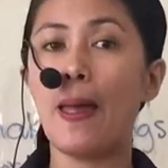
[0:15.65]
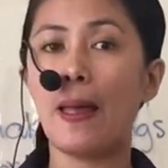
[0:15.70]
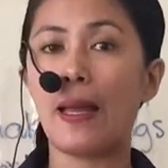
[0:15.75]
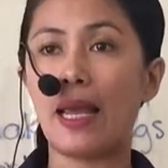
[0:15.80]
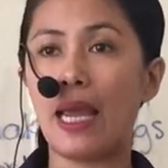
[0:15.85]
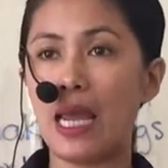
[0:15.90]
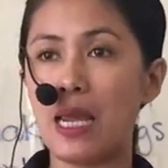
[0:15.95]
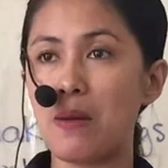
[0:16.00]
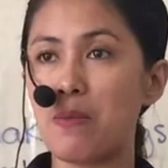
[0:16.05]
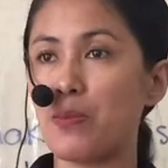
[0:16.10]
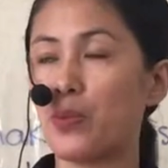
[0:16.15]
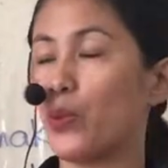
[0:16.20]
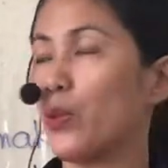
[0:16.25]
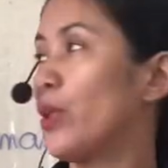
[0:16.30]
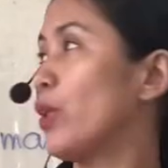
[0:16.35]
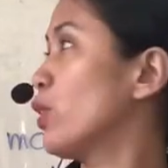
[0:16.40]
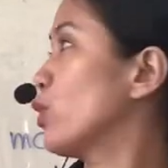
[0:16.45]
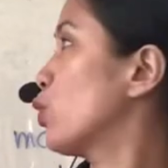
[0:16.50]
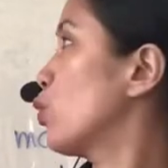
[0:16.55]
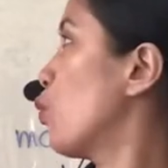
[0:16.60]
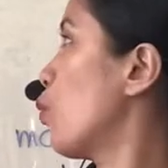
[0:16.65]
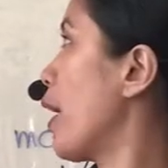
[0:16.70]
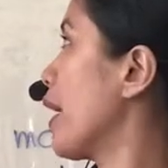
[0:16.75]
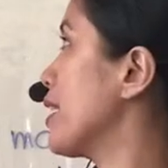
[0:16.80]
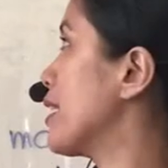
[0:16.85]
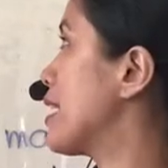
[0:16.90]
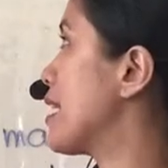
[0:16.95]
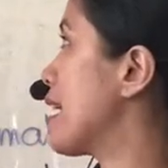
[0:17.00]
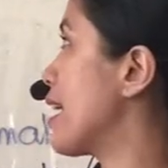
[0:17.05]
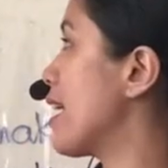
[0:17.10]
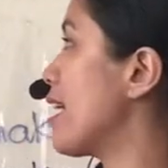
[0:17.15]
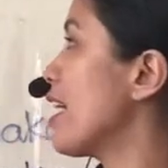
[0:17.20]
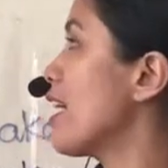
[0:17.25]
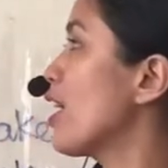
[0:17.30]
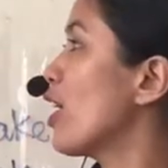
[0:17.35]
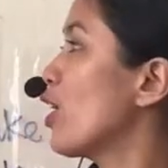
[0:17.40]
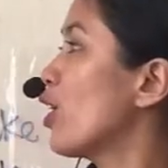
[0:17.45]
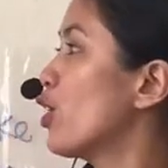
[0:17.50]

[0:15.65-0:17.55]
April 2020.